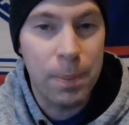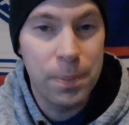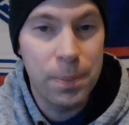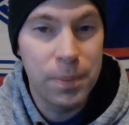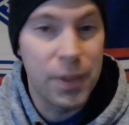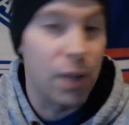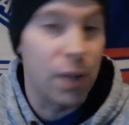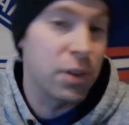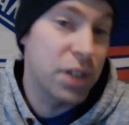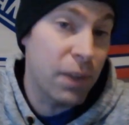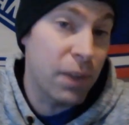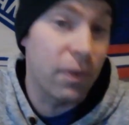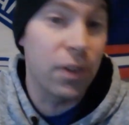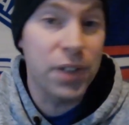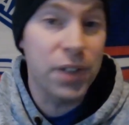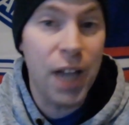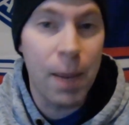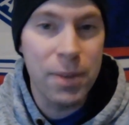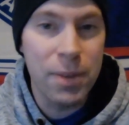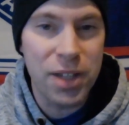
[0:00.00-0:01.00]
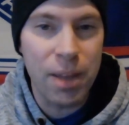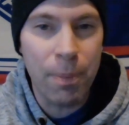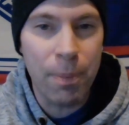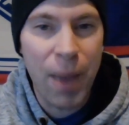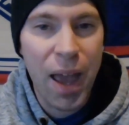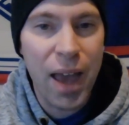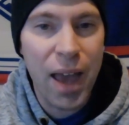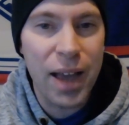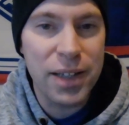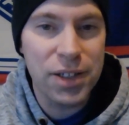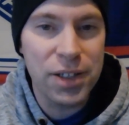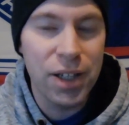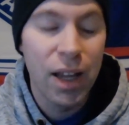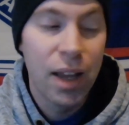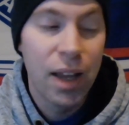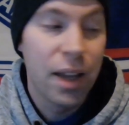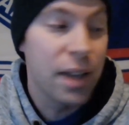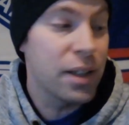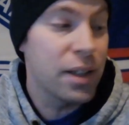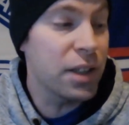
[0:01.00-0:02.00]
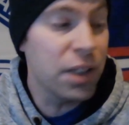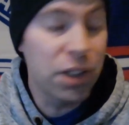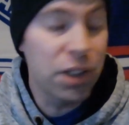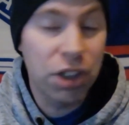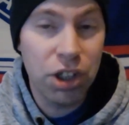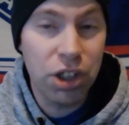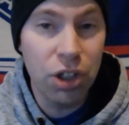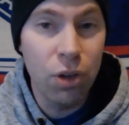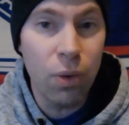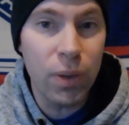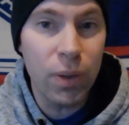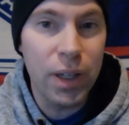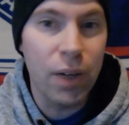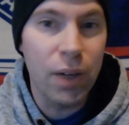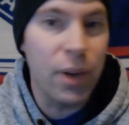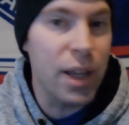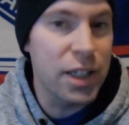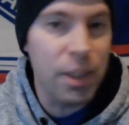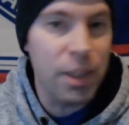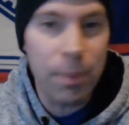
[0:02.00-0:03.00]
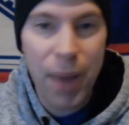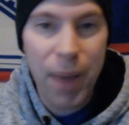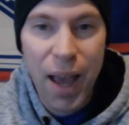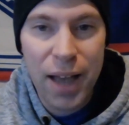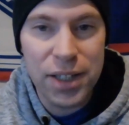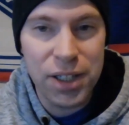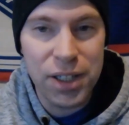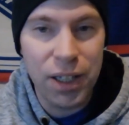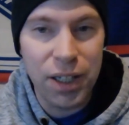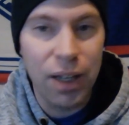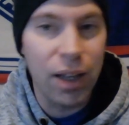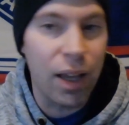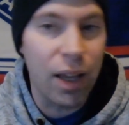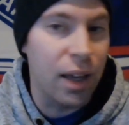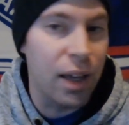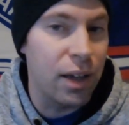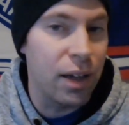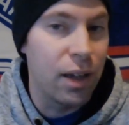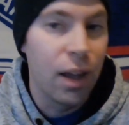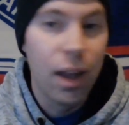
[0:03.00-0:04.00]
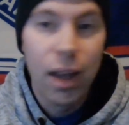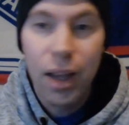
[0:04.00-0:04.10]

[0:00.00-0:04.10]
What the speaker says: you know, several times in the past. Doesn't shoot, you know, he ends up passing it, and,